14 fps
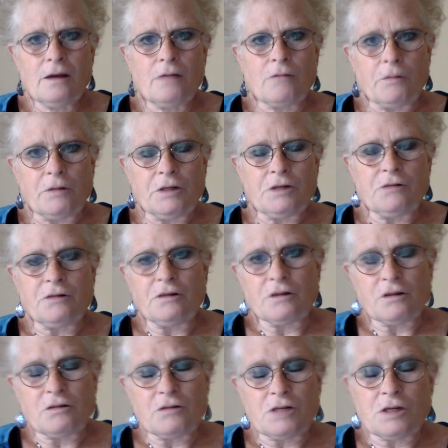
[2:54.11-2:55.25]
What we do with
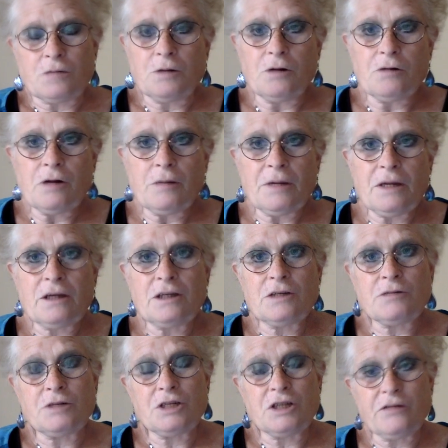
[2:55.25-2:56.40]
neurolinguistic programming is
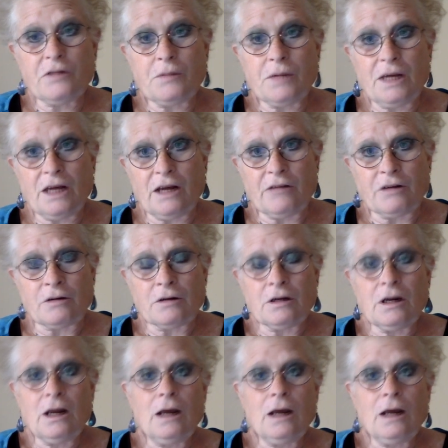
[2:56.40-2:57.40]
we shift the behavior